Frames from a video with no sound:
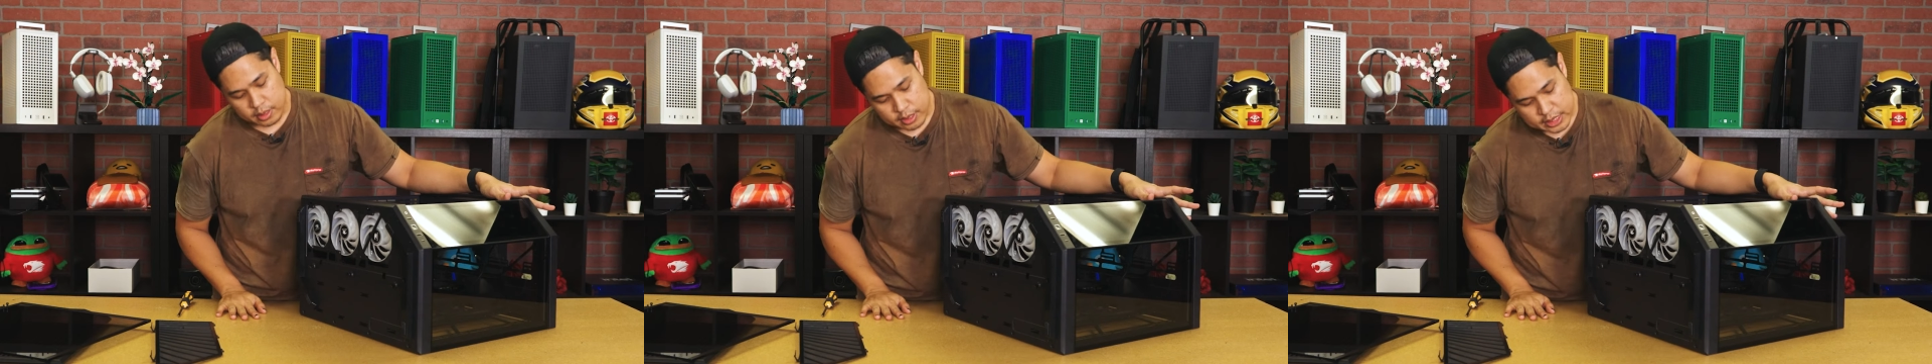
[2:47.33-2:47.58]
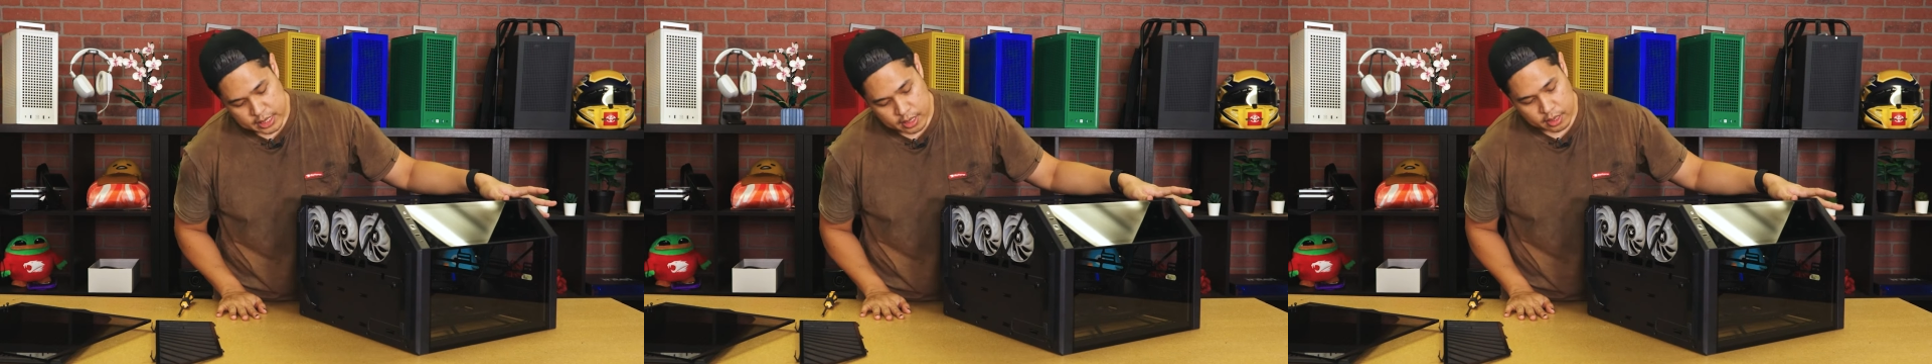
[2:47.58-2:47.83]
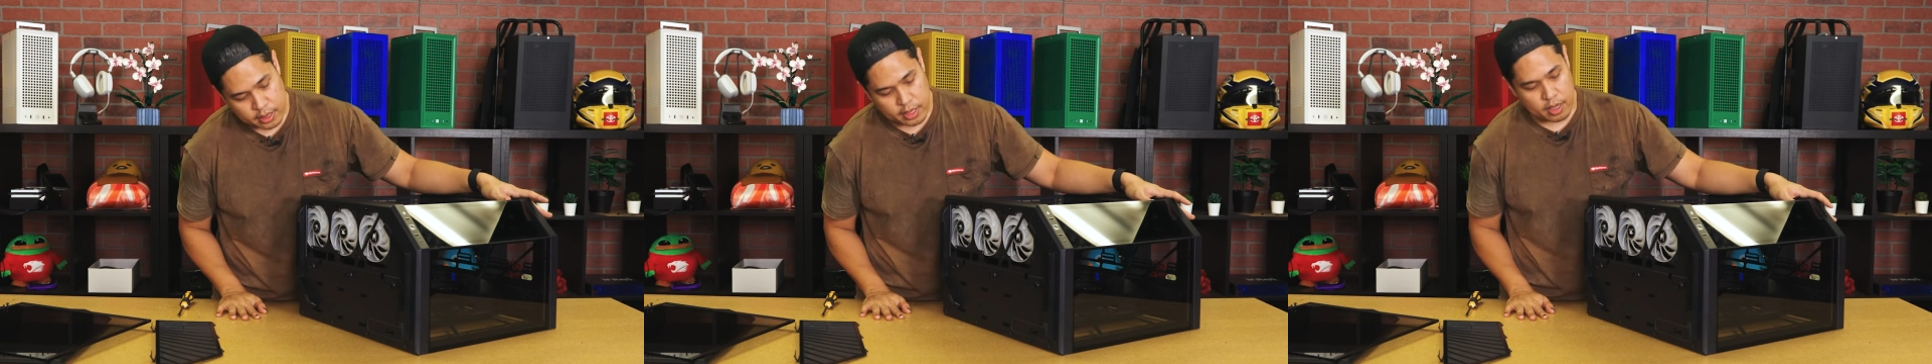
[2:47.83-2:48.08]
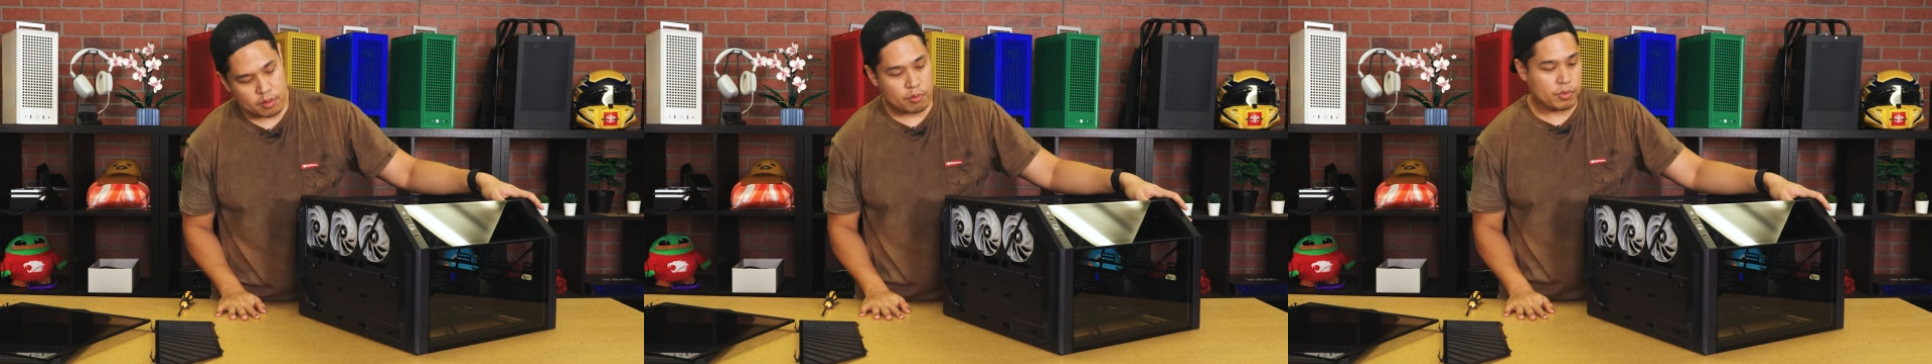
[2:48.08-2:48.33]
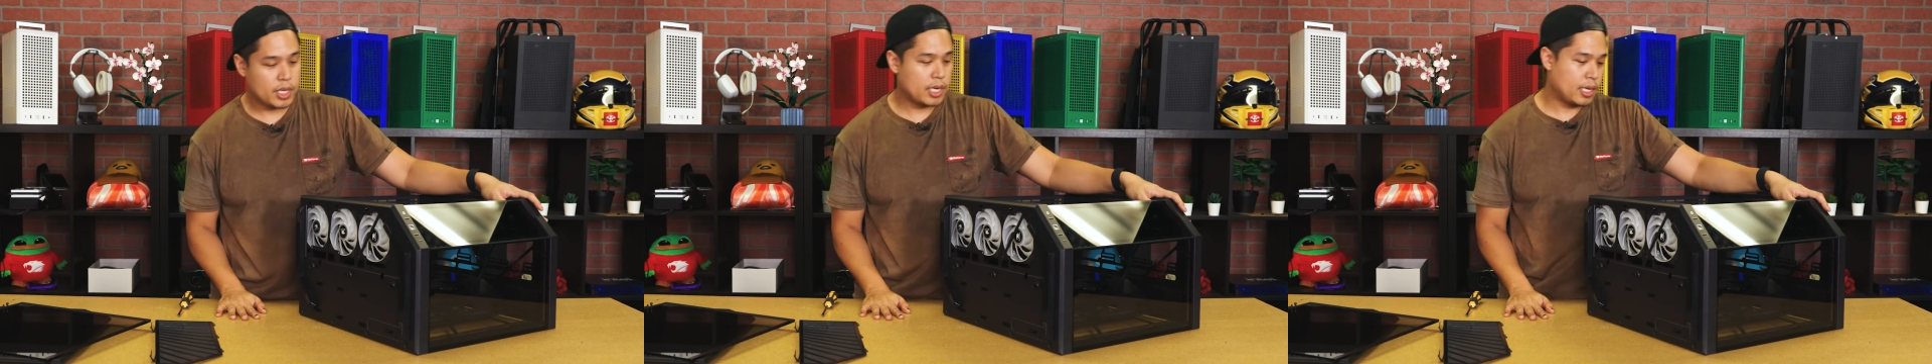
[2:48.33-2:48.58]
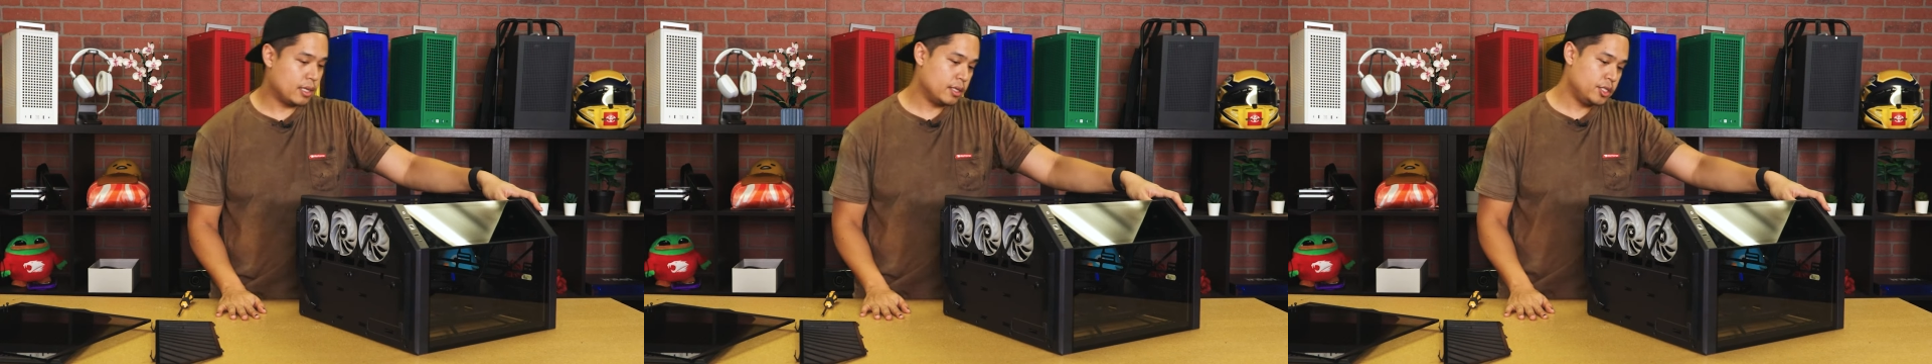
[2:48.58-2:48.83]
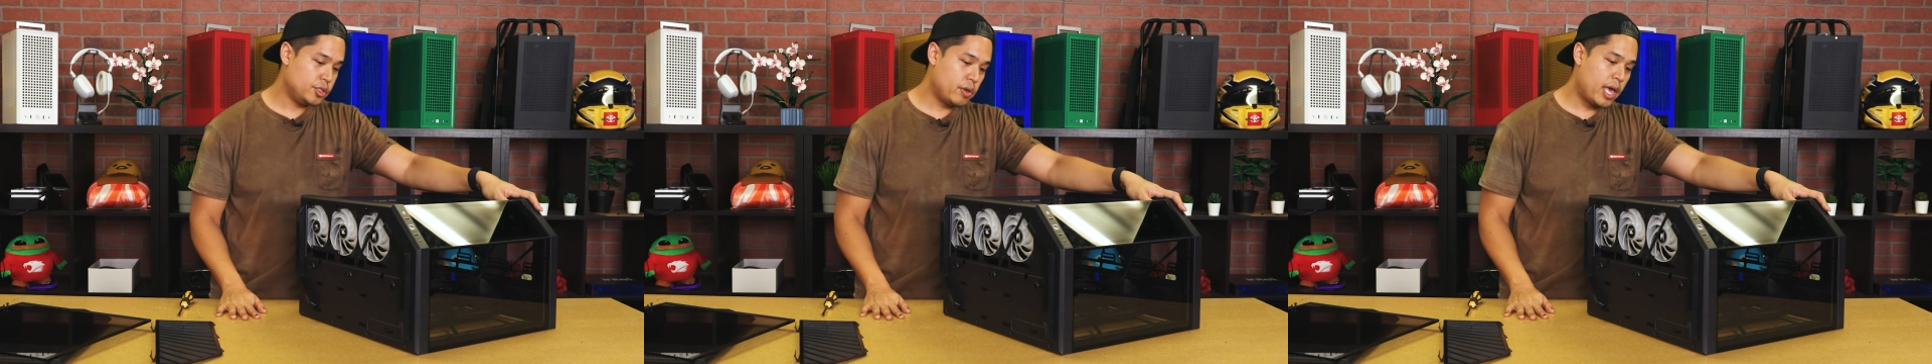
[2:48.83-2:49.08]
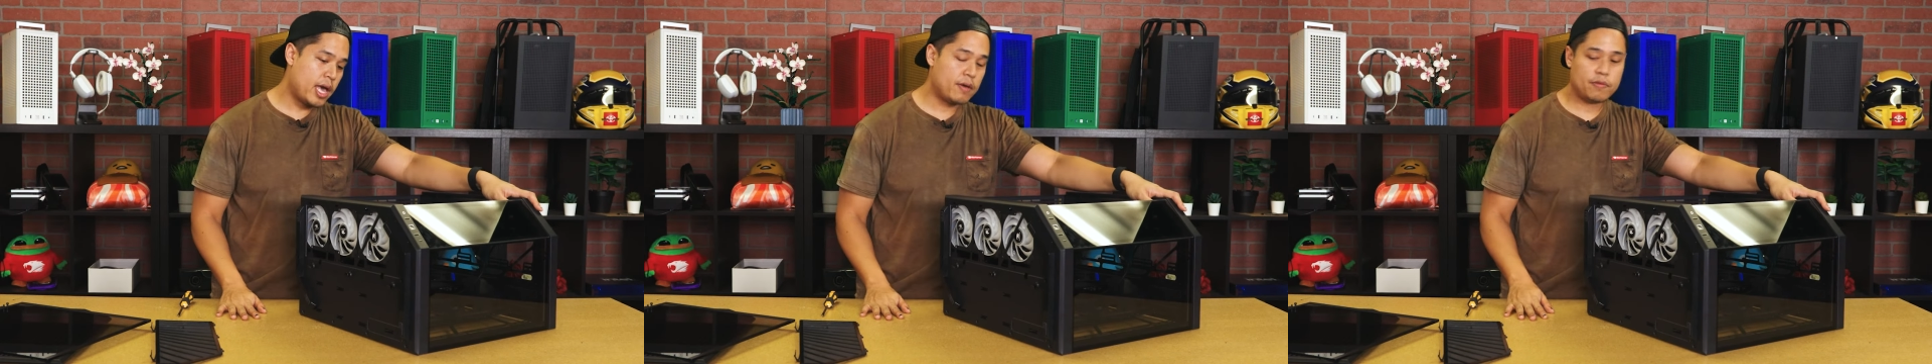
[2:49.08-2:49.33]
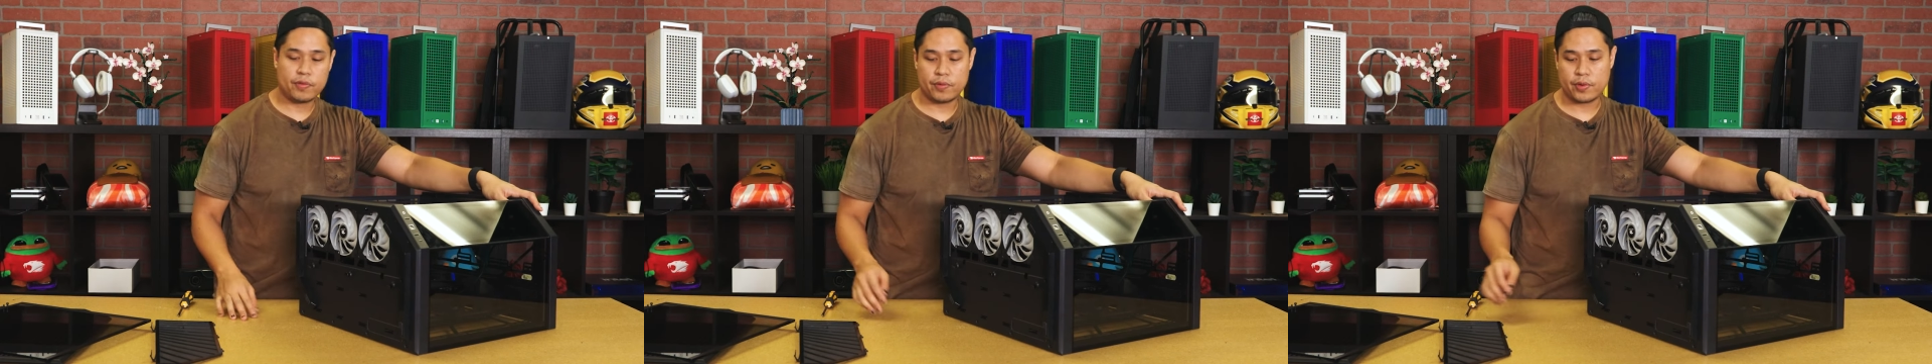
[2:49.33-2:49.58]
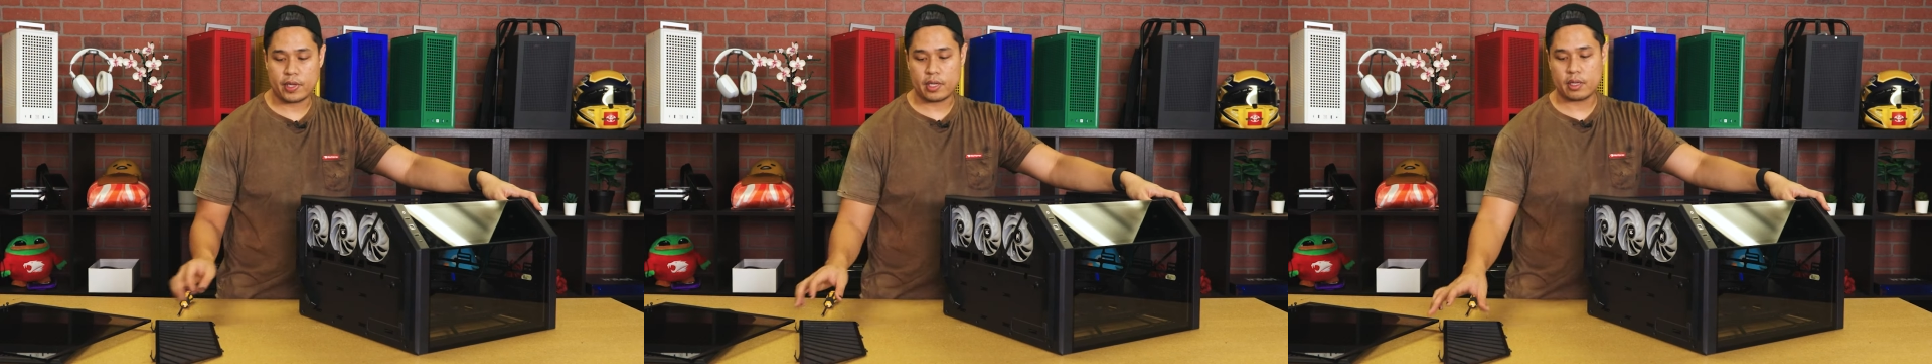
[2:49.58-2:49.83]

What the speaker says: little snug in there, but at least you have 3. Go